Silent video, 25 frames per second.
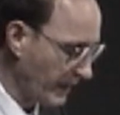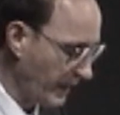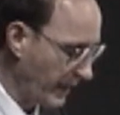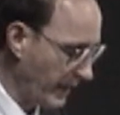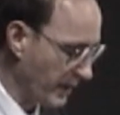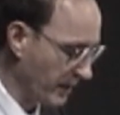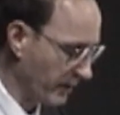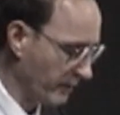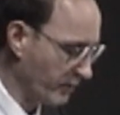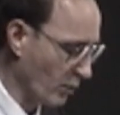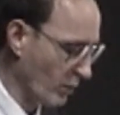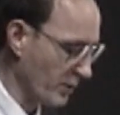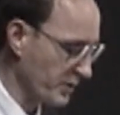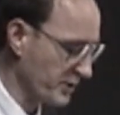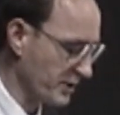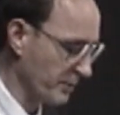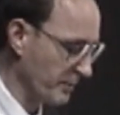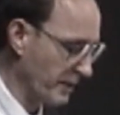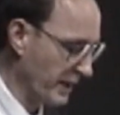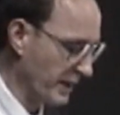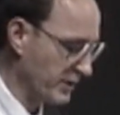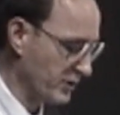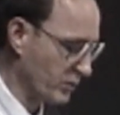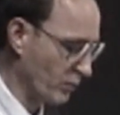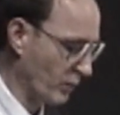And of course, the
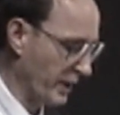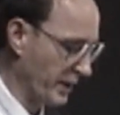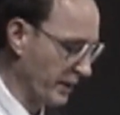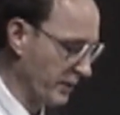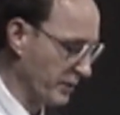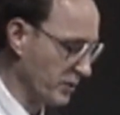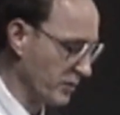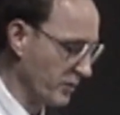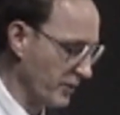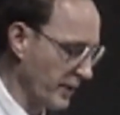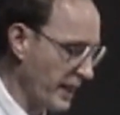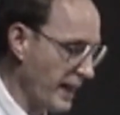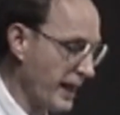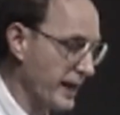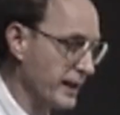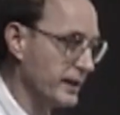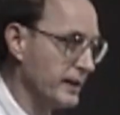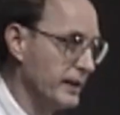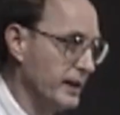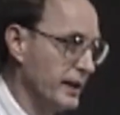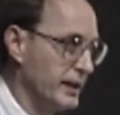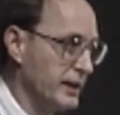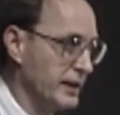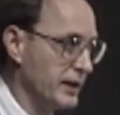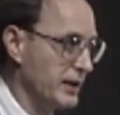best way to do
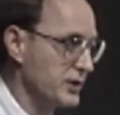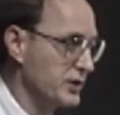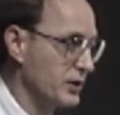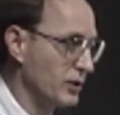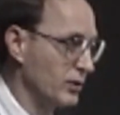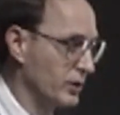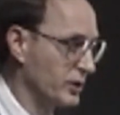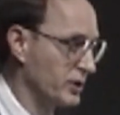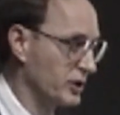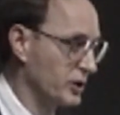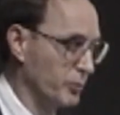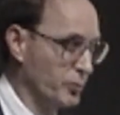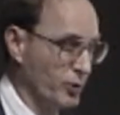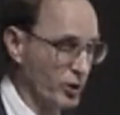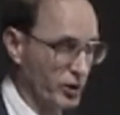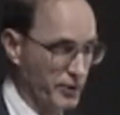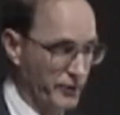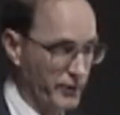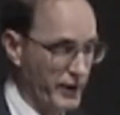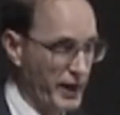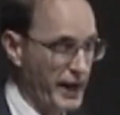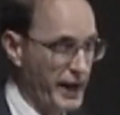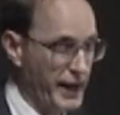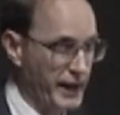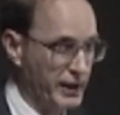that is to look at the book
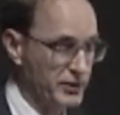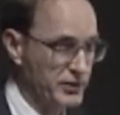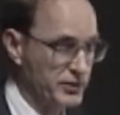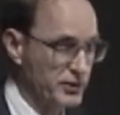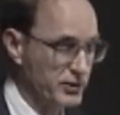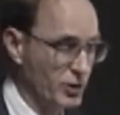of Acts.